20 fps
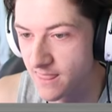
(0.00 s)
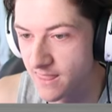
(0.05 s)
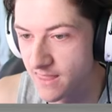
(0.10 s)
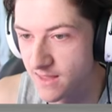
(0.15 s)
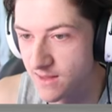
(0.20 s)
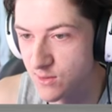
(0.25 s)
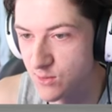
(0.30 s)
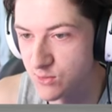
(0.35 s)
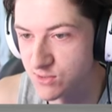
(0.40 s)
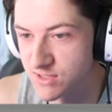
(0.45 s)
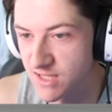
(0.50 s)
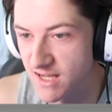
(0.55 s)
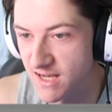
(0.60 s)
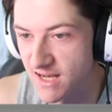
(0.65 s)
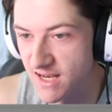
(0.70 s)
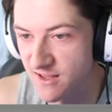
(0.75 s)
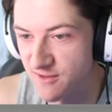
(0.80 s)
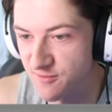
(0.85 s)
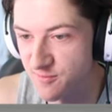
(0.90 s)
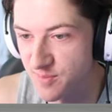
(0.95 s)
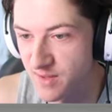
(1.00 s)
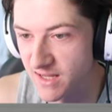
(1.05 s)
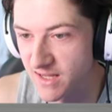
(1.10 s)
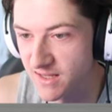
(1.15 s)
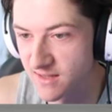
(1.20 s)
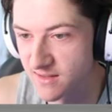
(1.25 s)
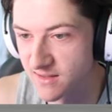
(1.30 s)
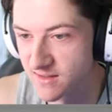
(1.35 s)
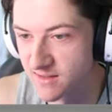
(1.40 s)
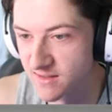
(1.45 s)
Who's their left back?
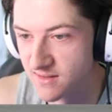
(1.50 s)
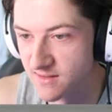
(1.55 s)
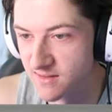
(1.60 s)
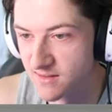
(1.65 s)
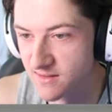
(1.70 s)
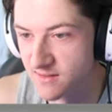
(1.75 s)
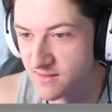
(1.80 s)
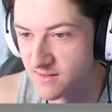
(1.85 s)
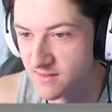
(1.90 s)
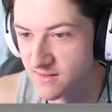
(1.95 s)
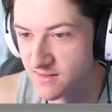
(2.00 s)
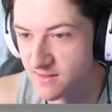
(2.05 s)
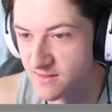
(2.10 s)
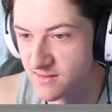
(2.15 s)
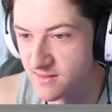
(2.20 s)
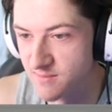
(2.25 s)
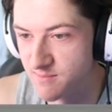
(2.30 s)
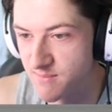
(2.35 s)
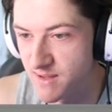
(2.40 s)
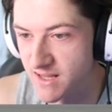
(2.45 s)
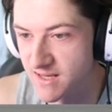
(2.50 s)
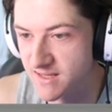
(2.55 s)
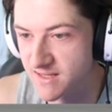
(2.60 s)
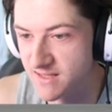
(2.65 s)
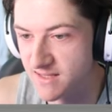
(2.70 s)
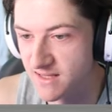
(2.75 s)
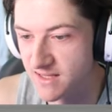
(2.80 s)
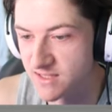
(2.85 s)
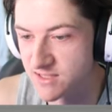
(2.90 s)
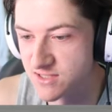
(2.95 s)
Mendy
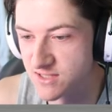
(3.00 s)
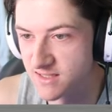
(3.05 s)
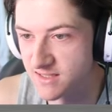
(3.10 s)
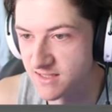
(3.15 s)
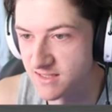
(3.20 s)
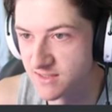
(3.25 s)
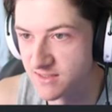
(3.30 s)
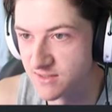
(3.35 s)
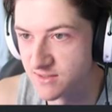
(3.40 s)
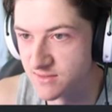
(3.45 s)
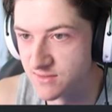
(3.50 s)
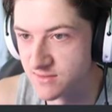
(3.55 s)
Angelino.